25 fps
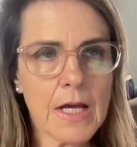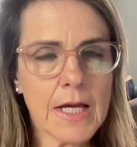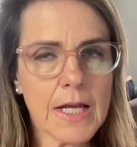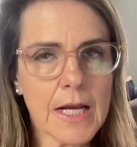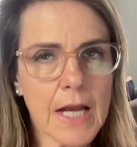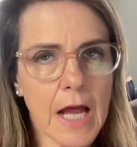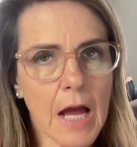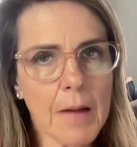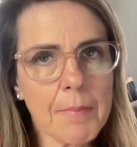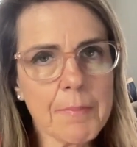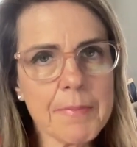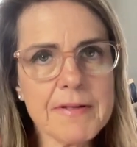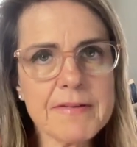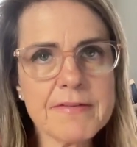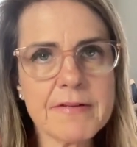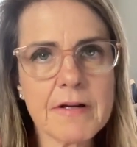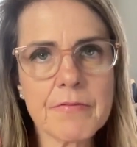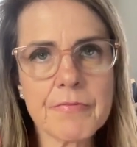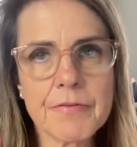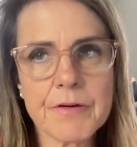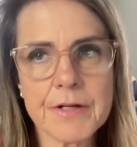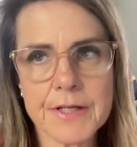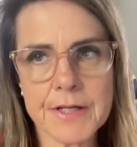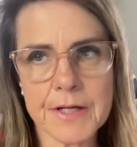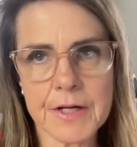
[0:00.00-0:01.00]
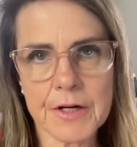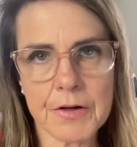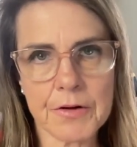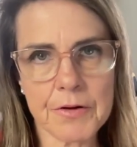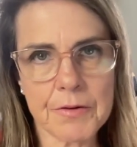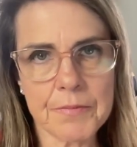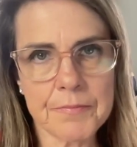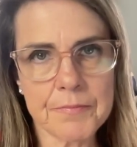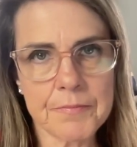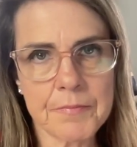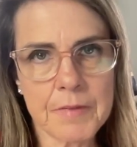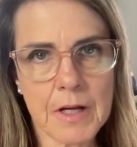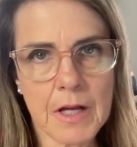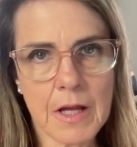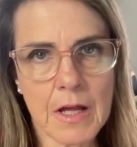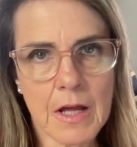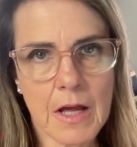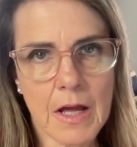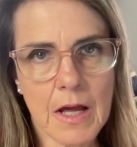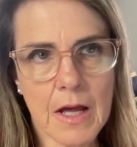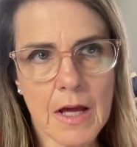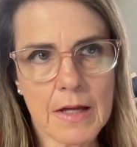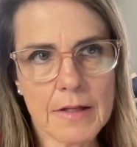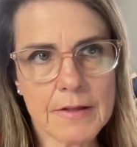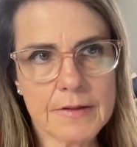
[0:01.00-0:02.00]
it happens every year
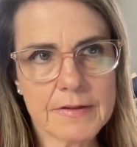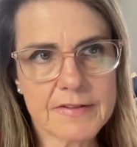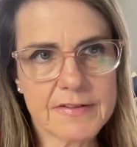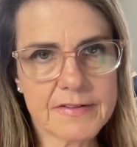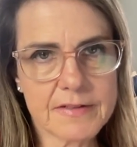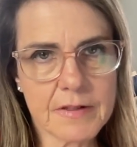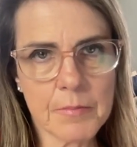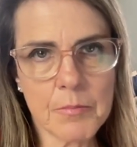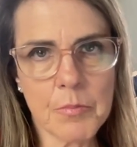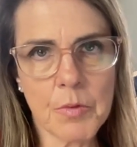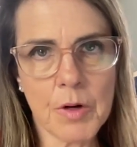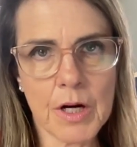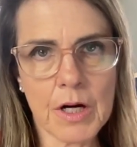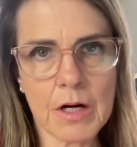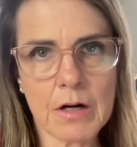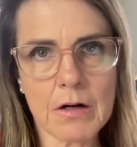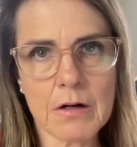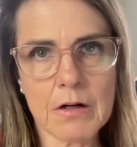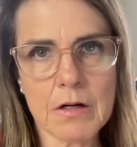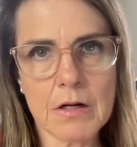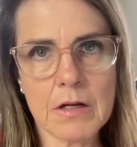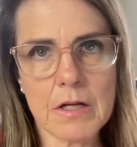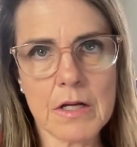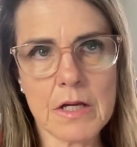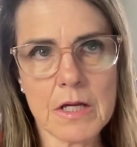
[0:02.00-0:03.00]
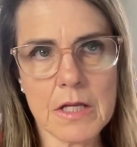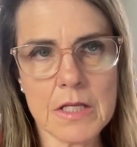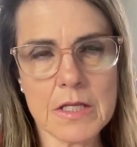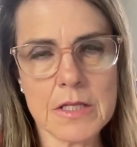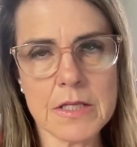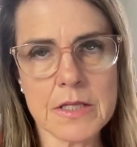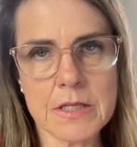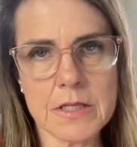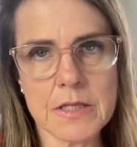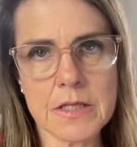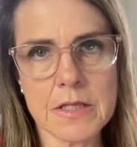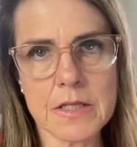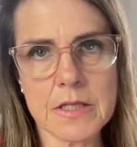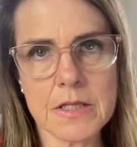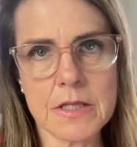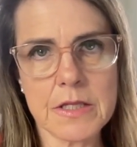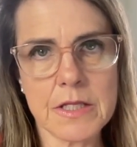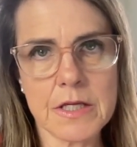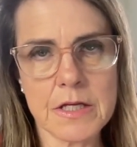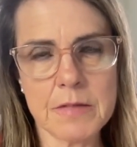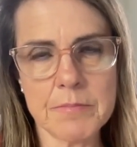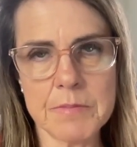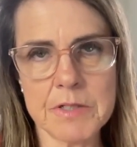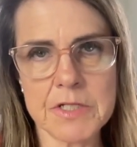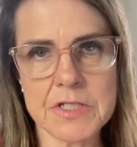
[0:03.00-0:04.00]
somewhere in
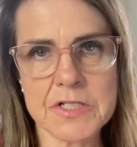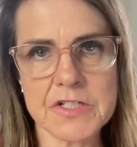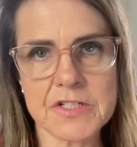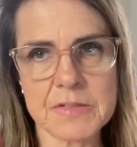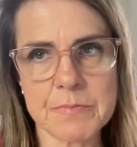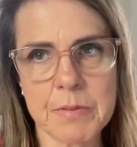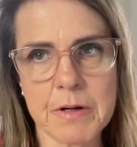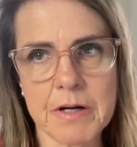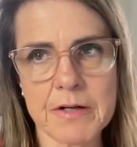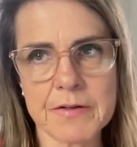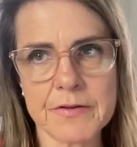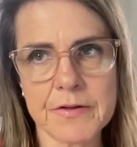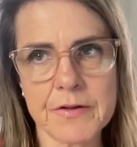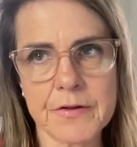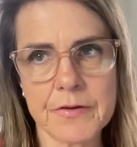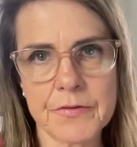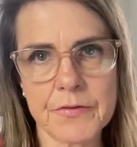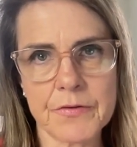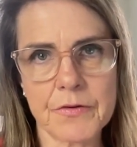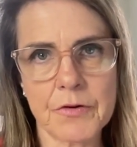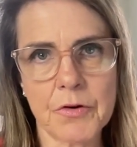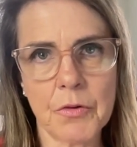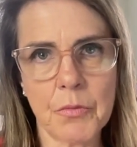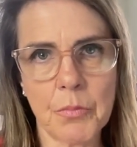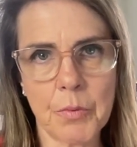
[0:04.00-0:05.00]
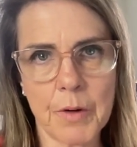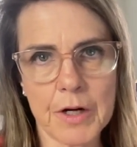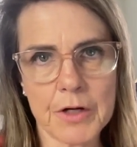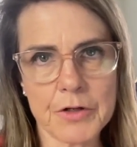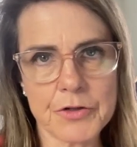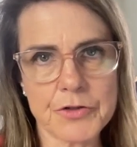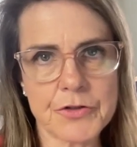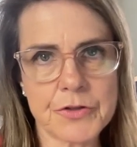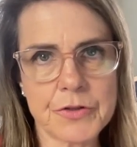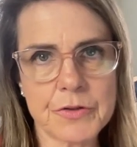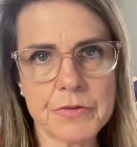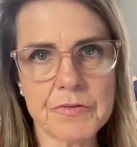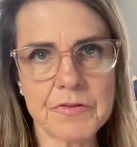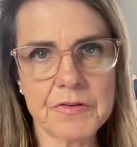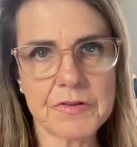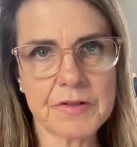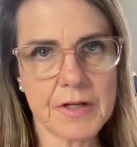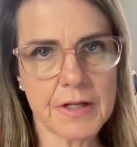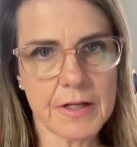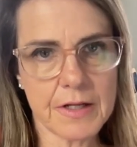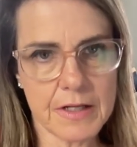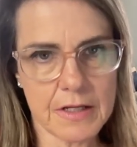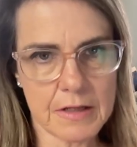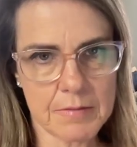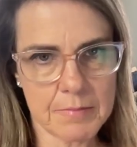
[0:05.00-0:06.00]
the admissions process where students
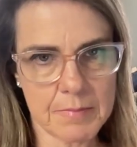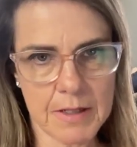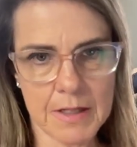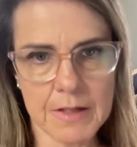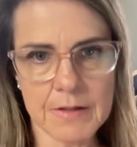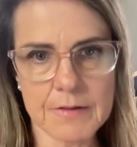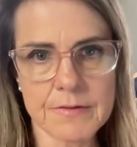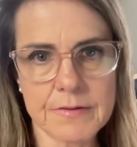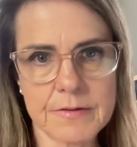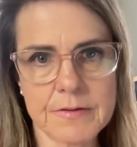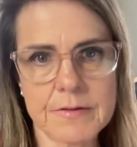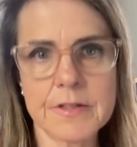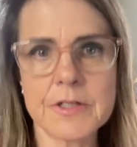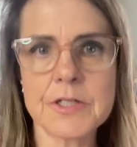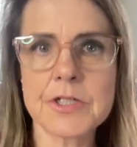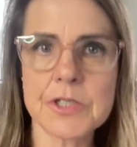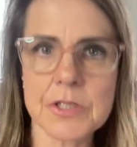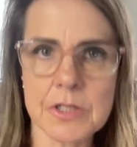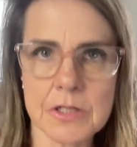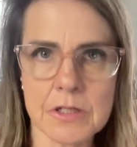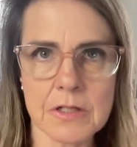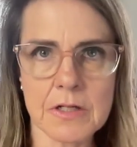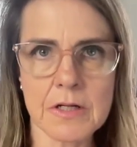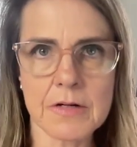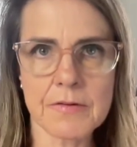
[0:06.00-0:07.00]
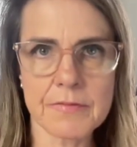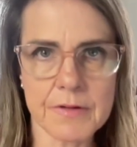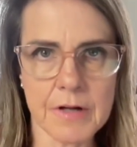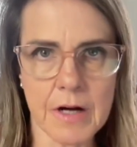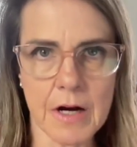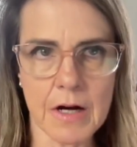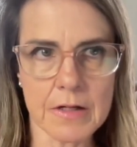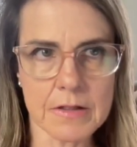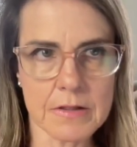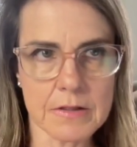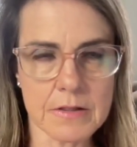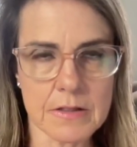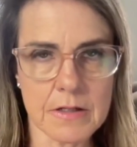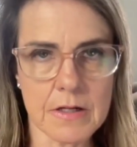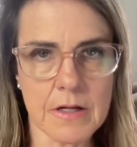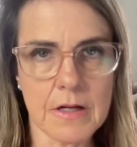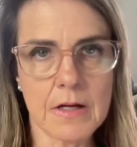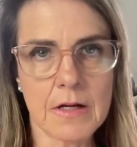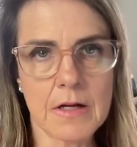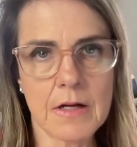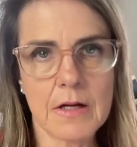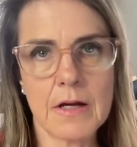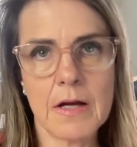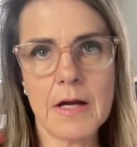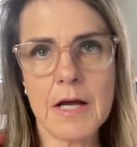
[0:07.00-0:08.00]
get emails that they shouldn't have gotten
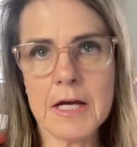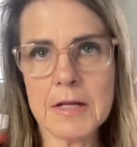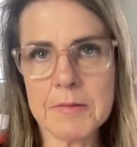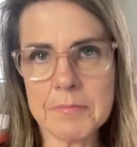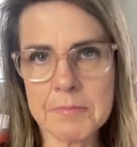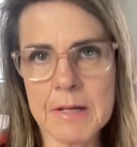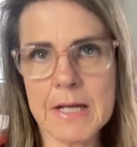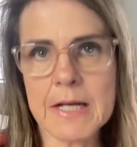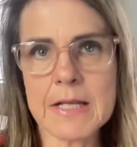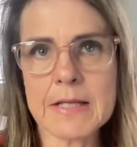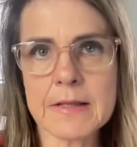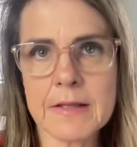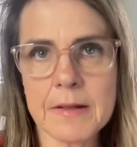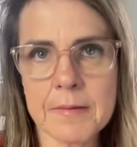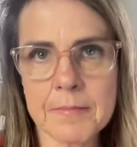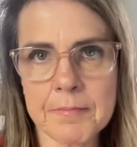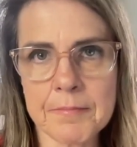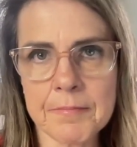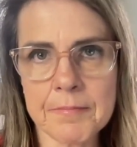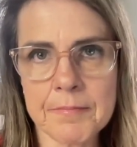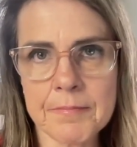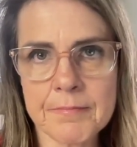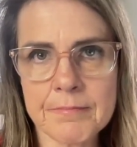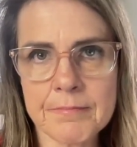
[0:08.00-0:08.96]
admitting them.